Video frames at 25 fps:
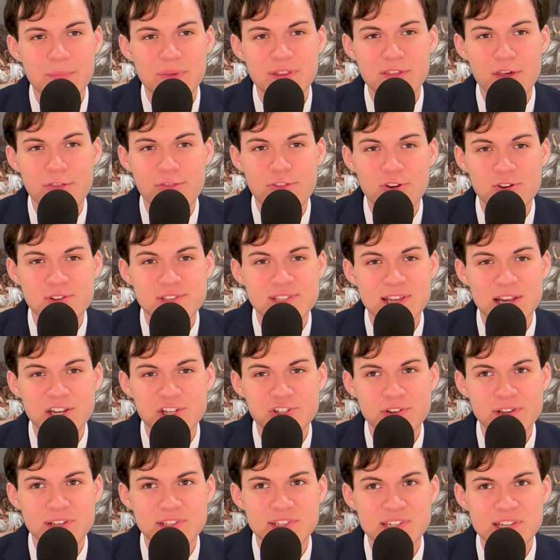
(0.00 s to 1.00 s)
in the 3rd
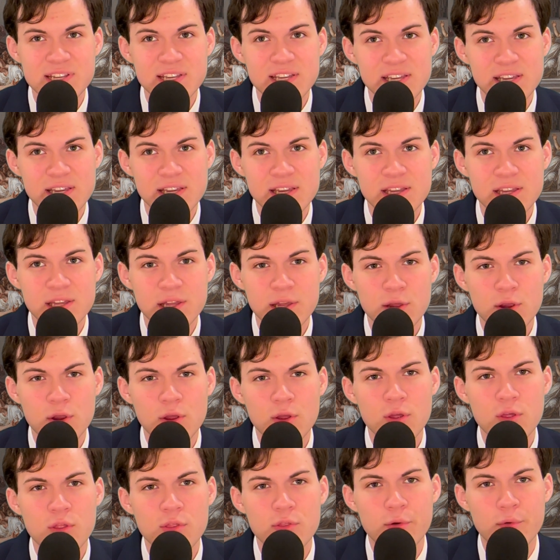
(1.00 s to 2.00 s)
century CE,
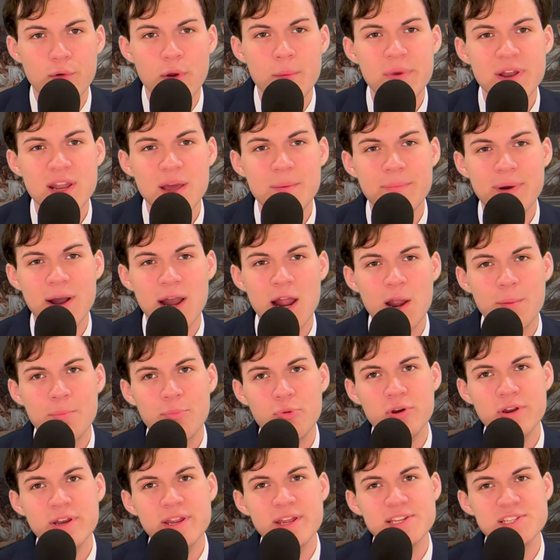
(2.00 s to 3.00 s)
the Roman Empire
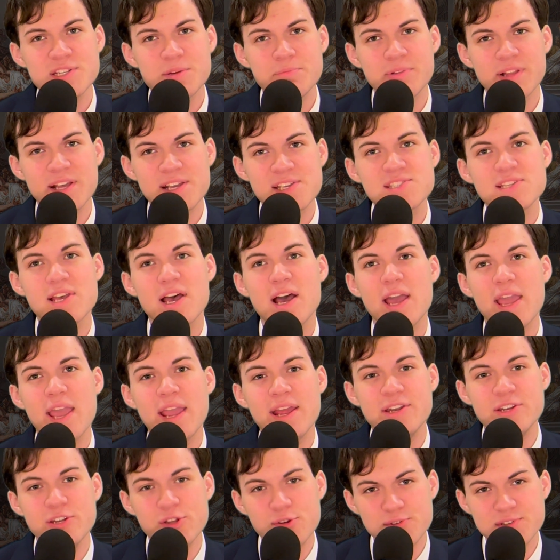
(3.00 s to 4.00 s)
put into place a
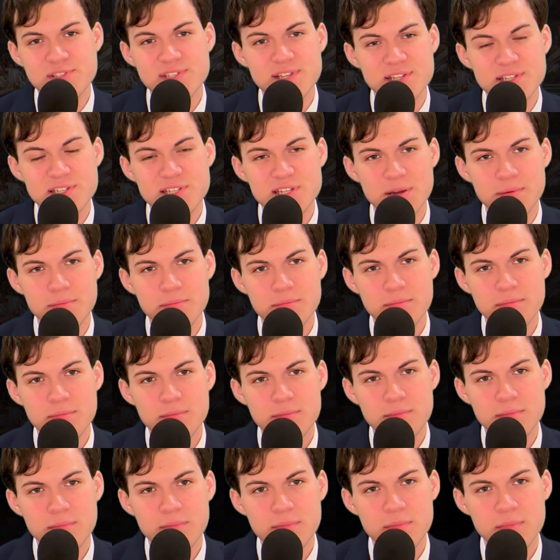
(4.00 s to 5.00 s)
new system:
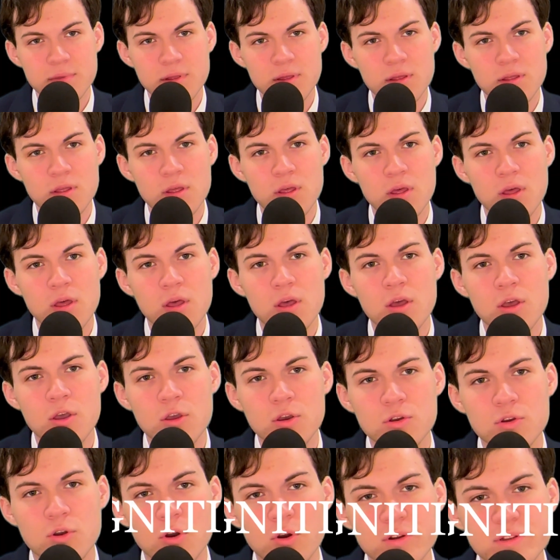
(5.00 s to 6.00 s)

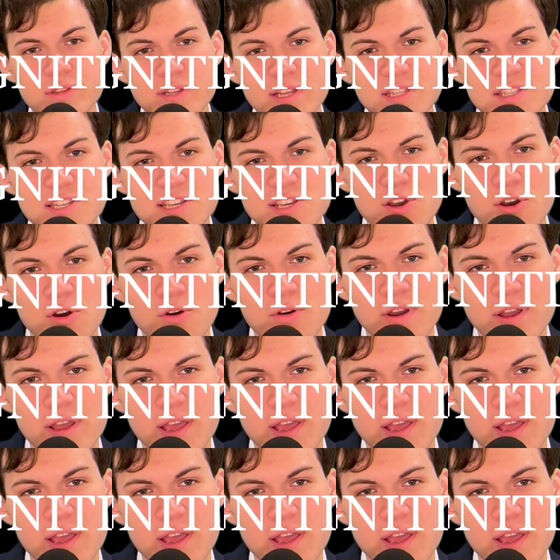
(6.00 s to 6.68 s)
Cognitio